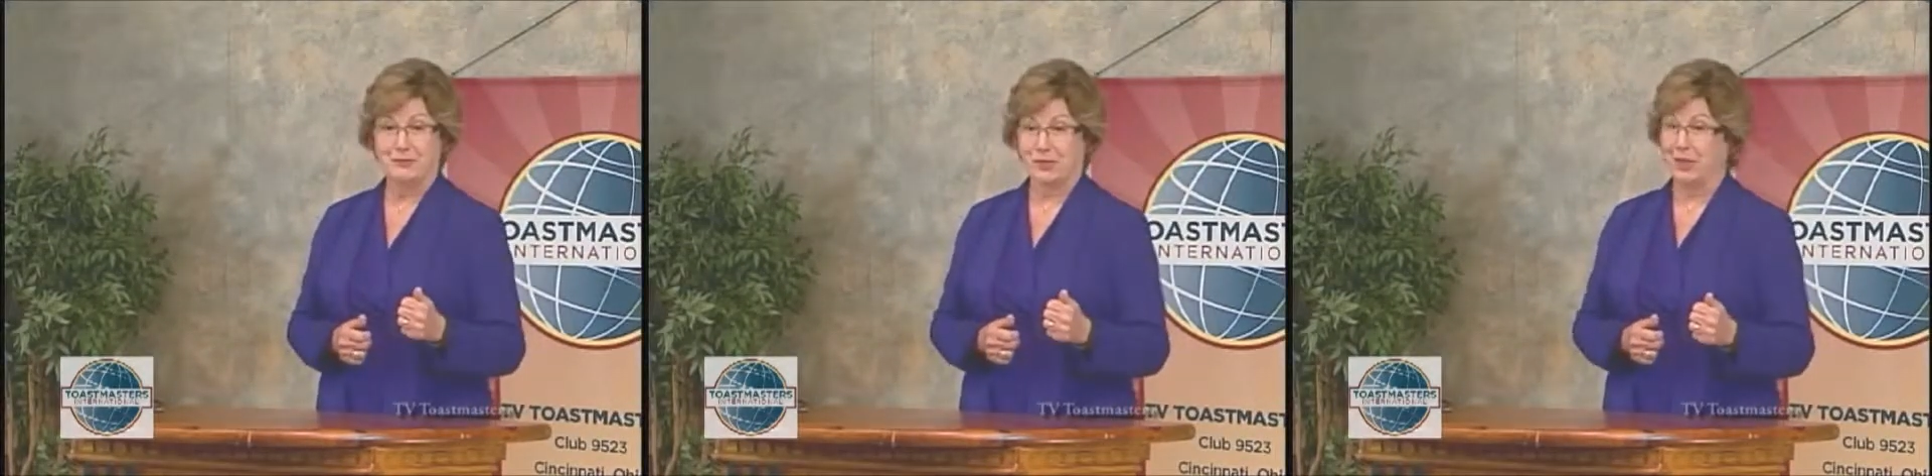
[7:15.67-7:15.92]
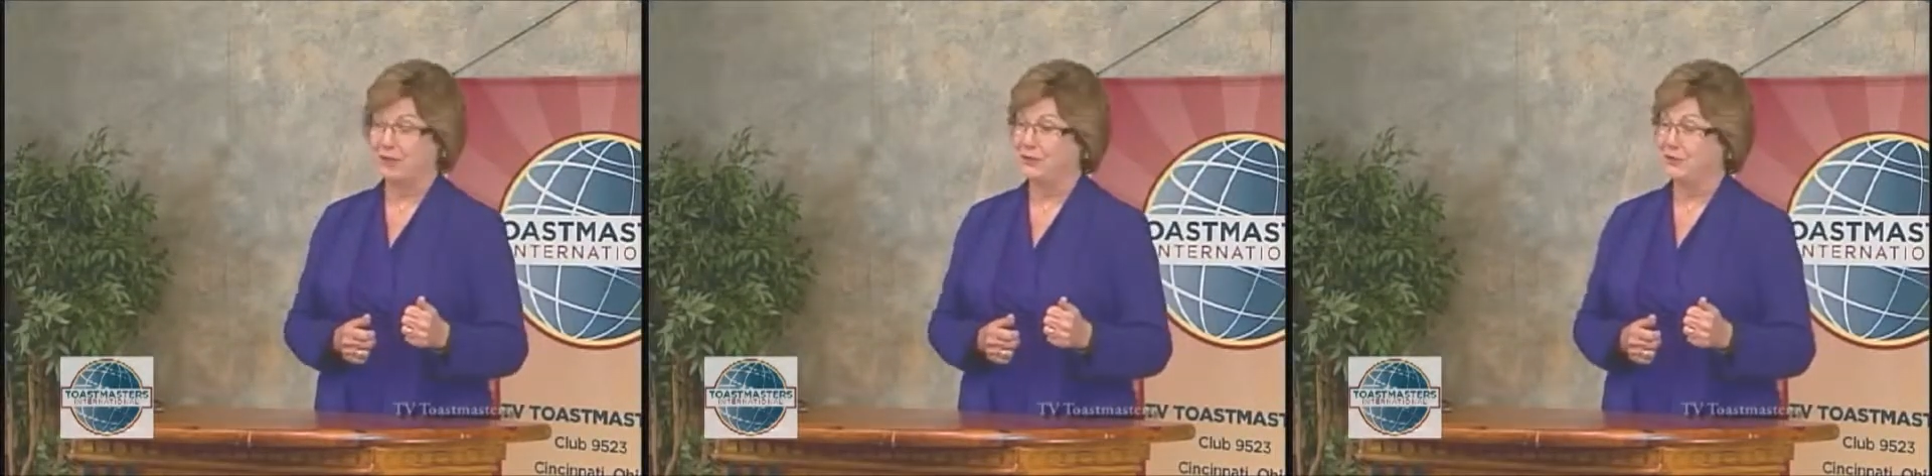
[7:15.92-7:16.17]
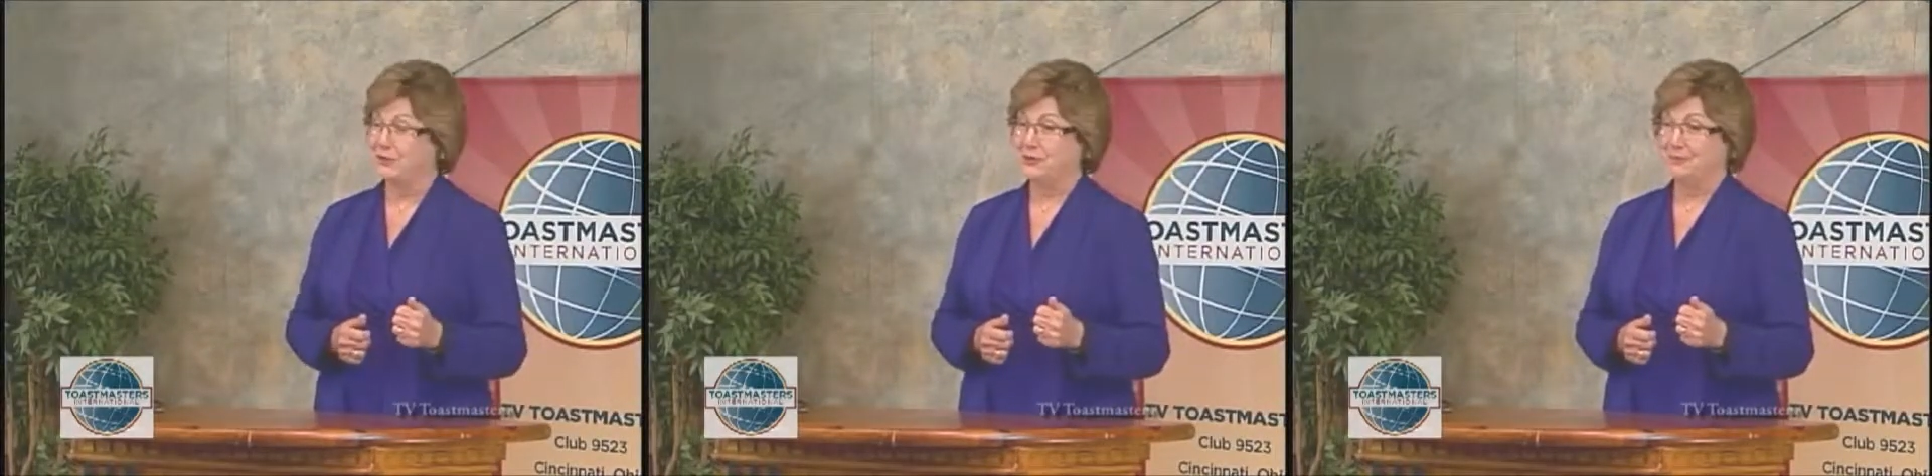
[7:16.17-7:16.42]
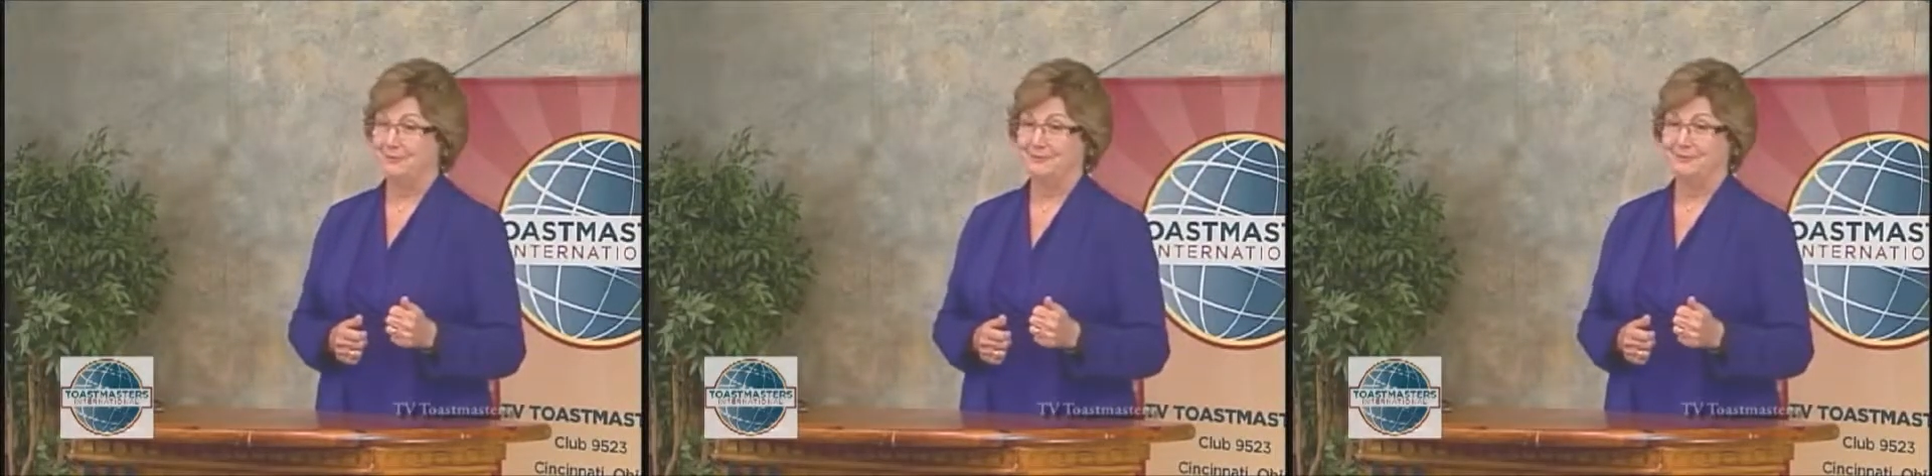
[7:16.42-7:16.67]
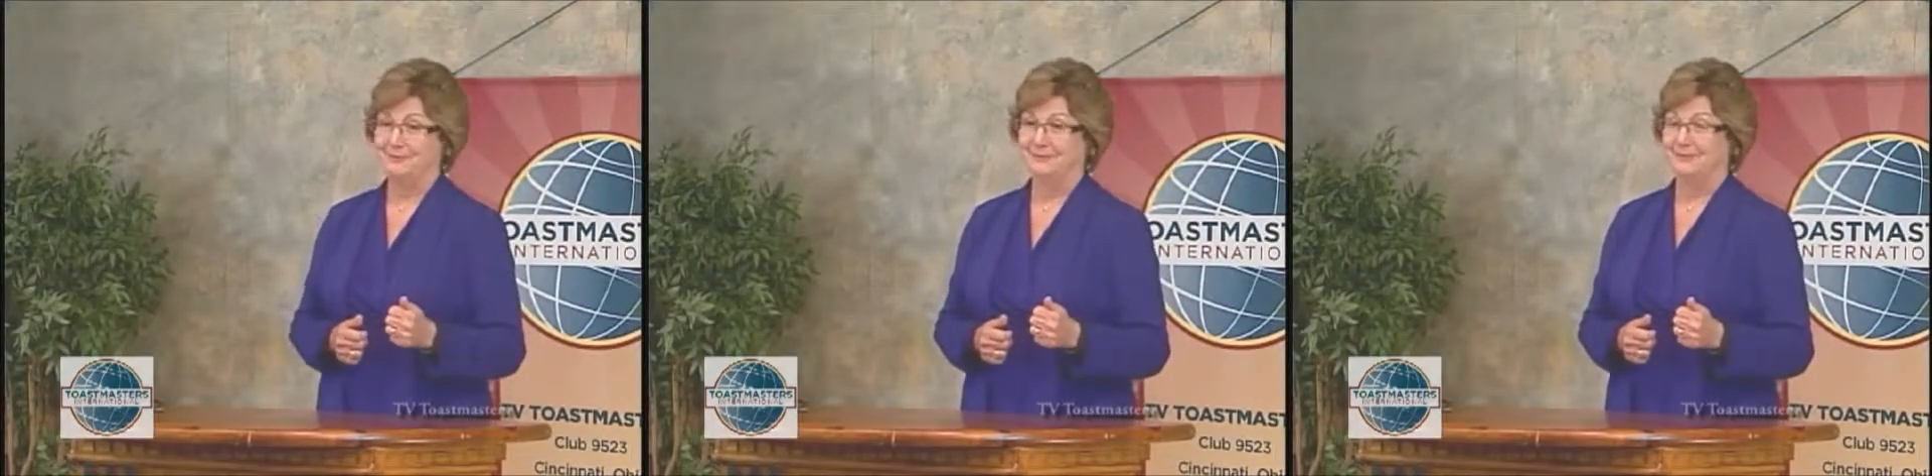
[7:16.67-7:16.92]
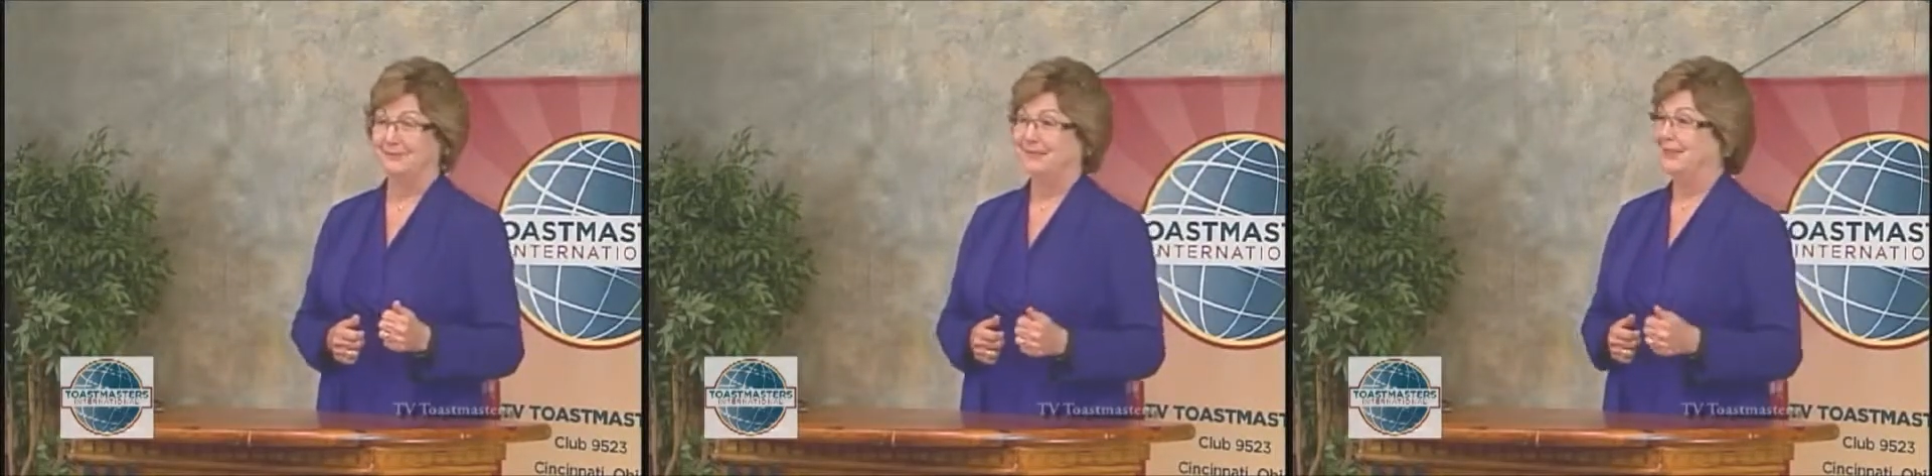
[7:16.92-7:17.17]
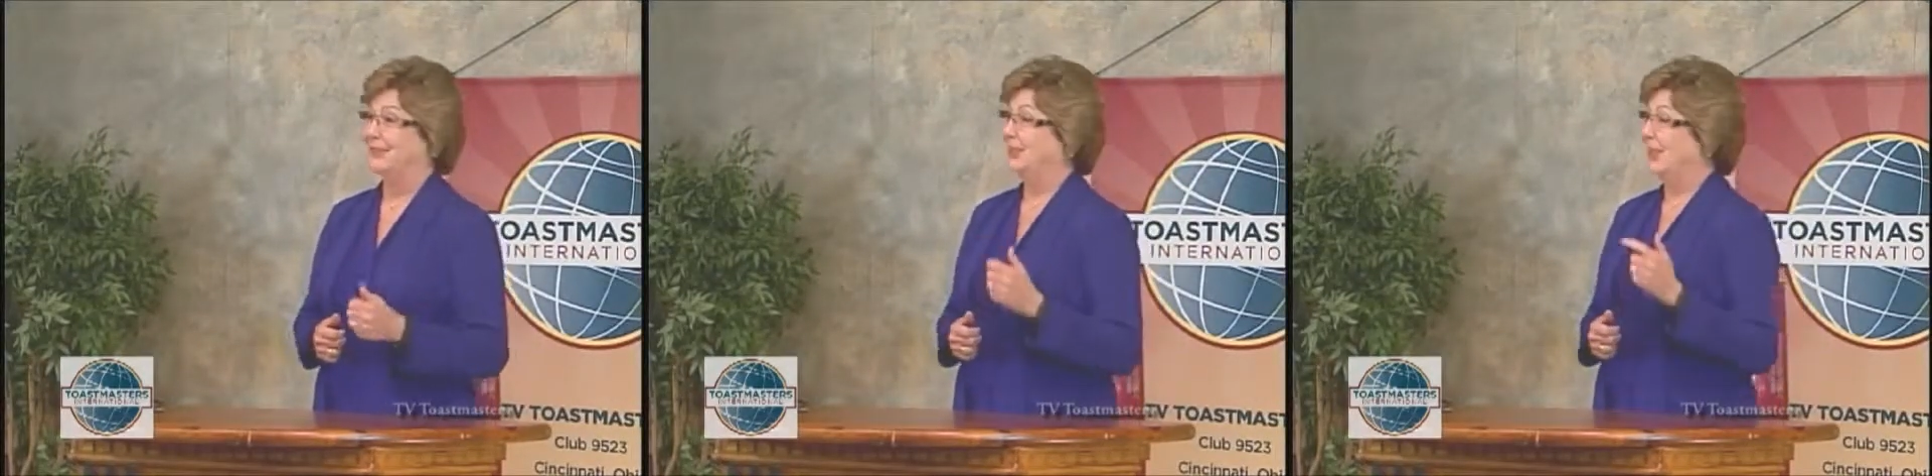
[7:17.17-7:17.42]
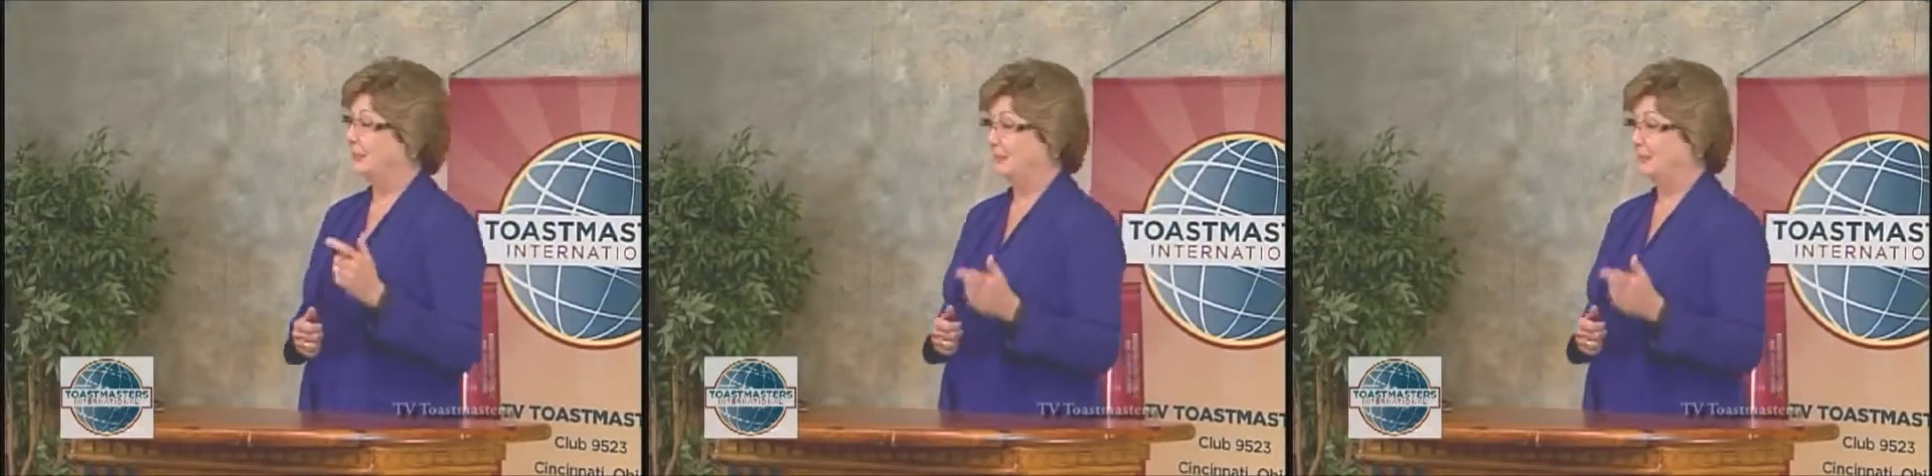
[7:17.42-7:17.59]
change, a